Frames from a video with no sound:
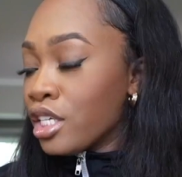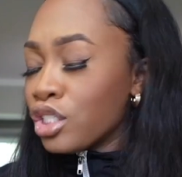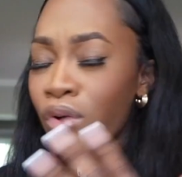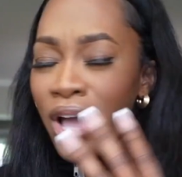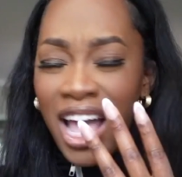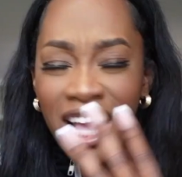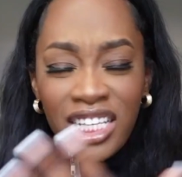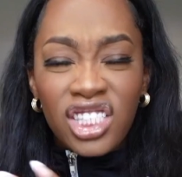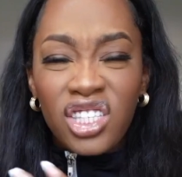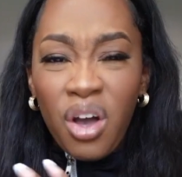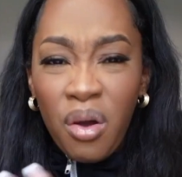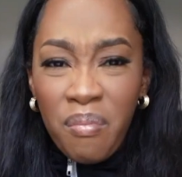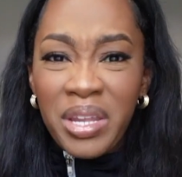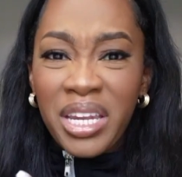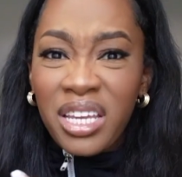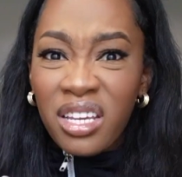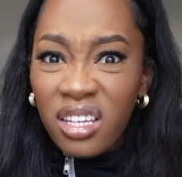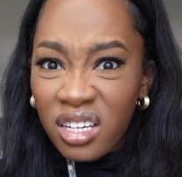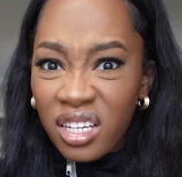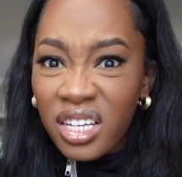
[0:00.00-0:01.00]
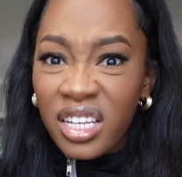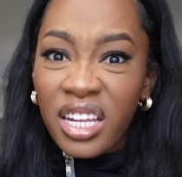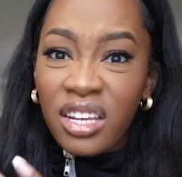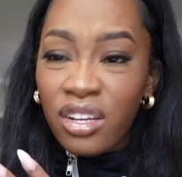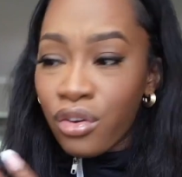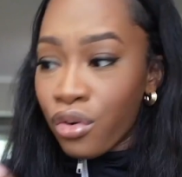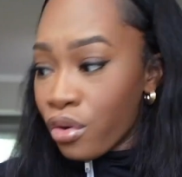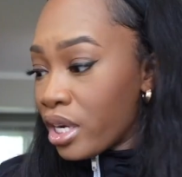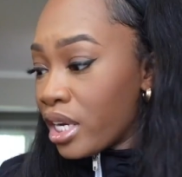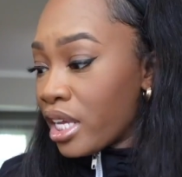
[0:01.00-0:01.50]
So it has so many good
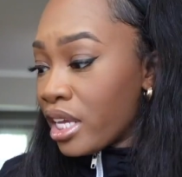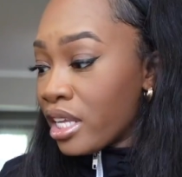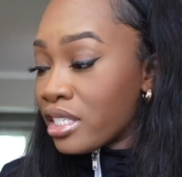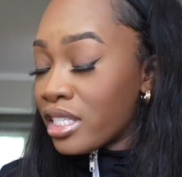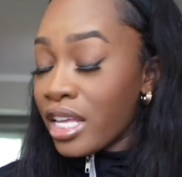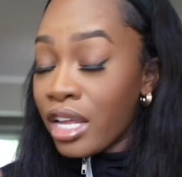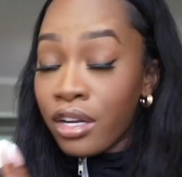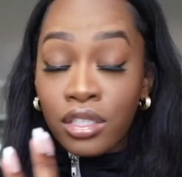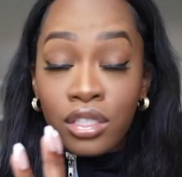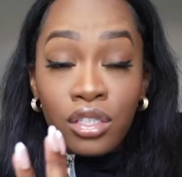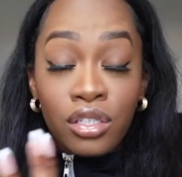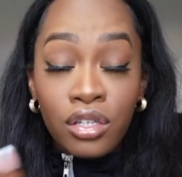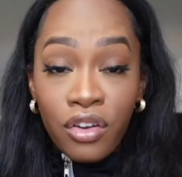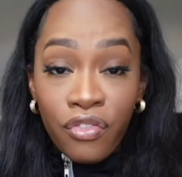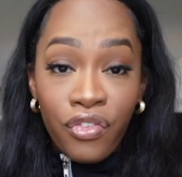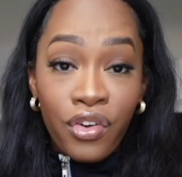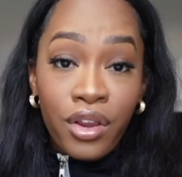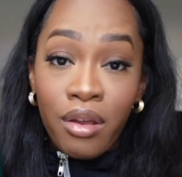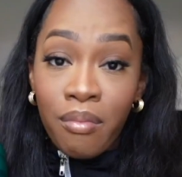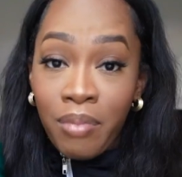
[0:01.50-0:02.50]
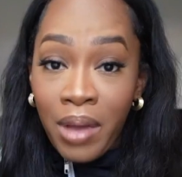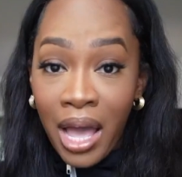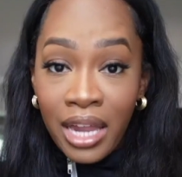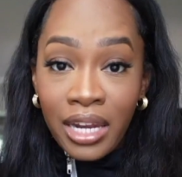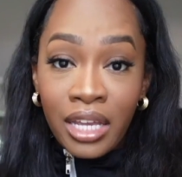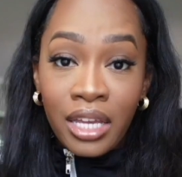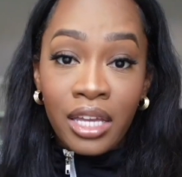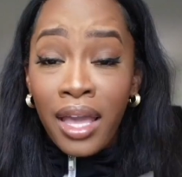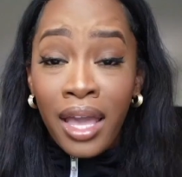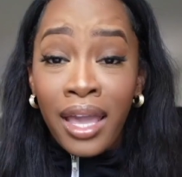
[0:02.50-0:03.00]
ingredients that is good for your
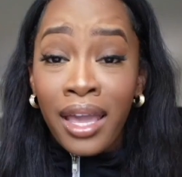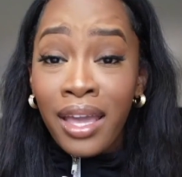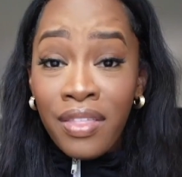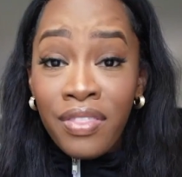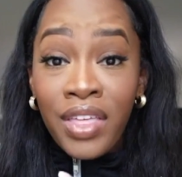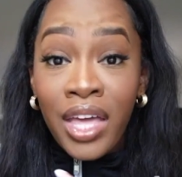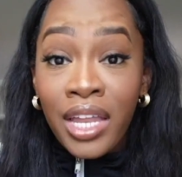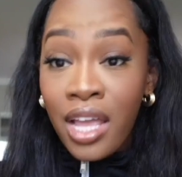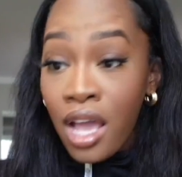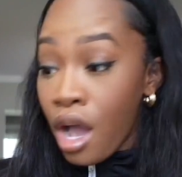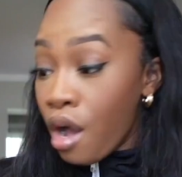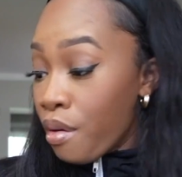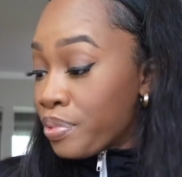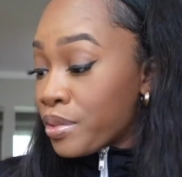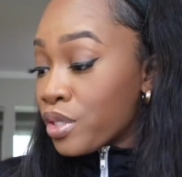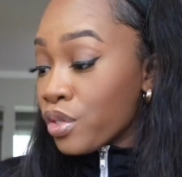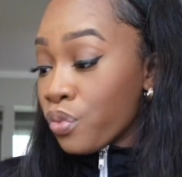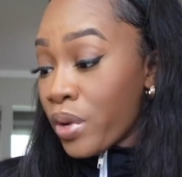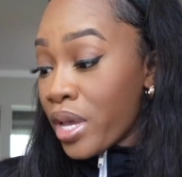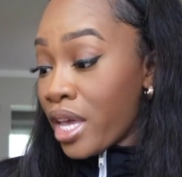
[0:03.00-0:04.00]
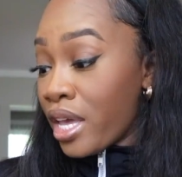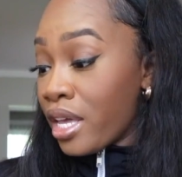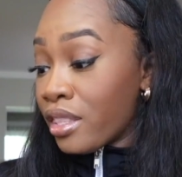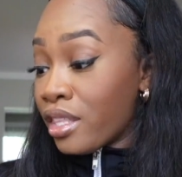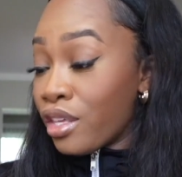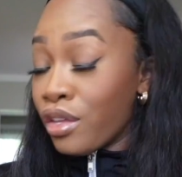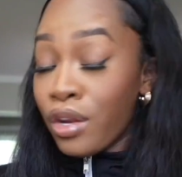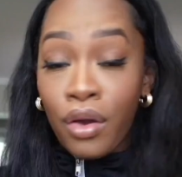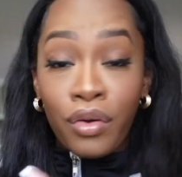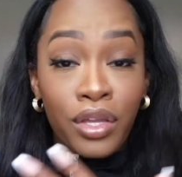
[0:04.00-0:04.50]
body and that helps
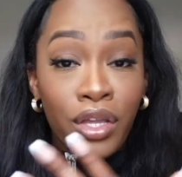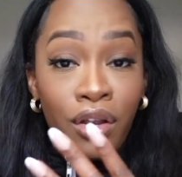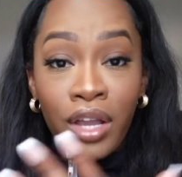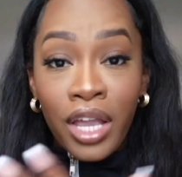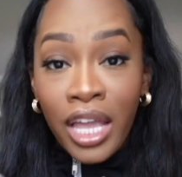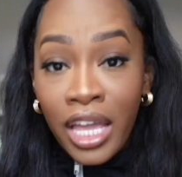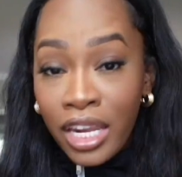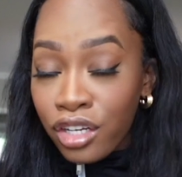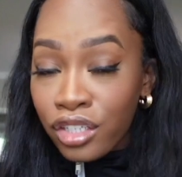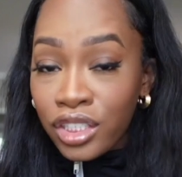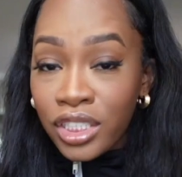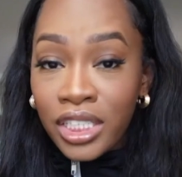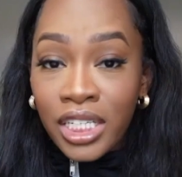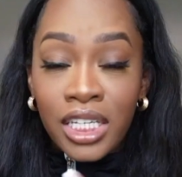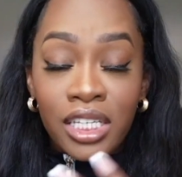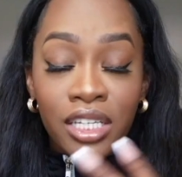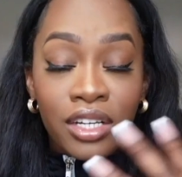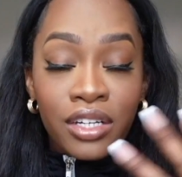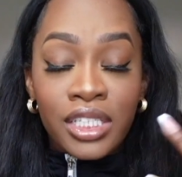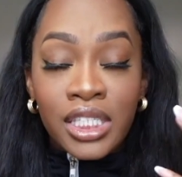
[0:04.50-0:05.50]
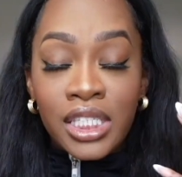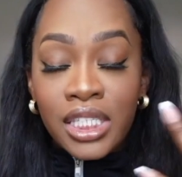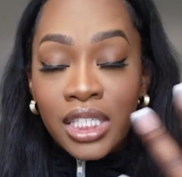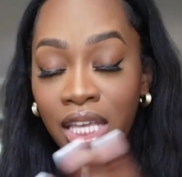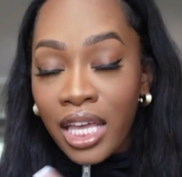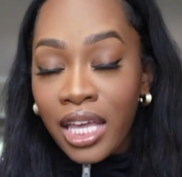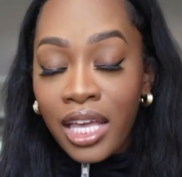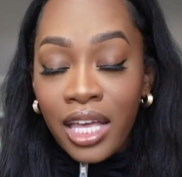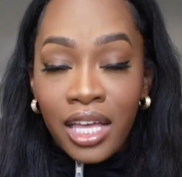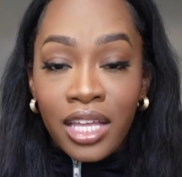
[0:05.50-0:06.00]
with, you know, your energy, your
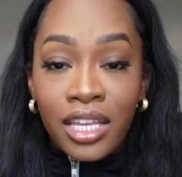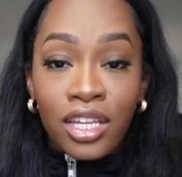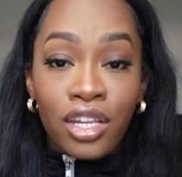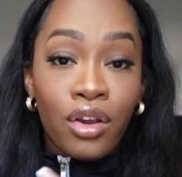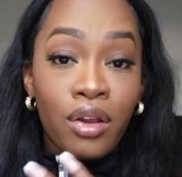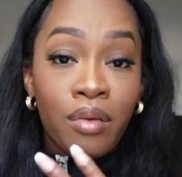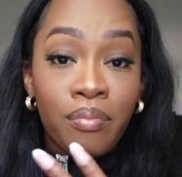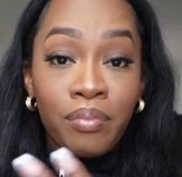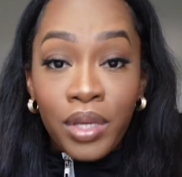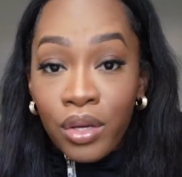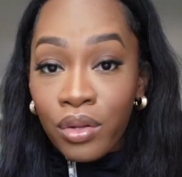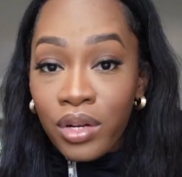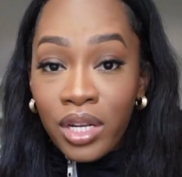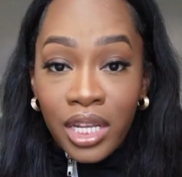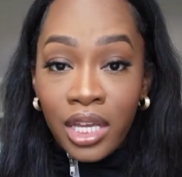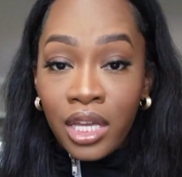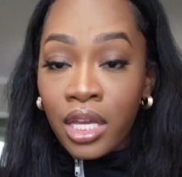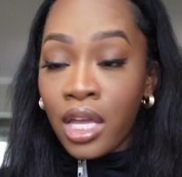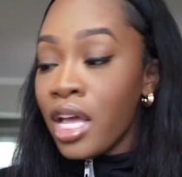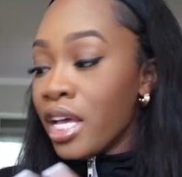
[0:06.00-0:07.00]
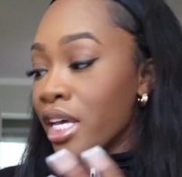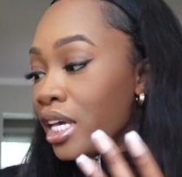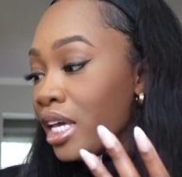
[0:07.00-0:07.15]
skin, your immunity.